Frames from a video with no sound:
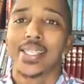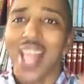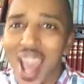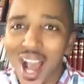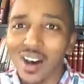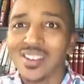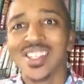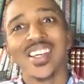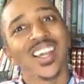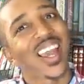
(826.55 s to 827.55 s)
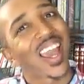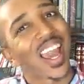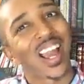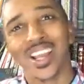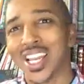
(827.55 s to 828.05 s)
Now,
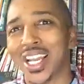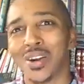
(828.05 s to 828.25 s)
eh, get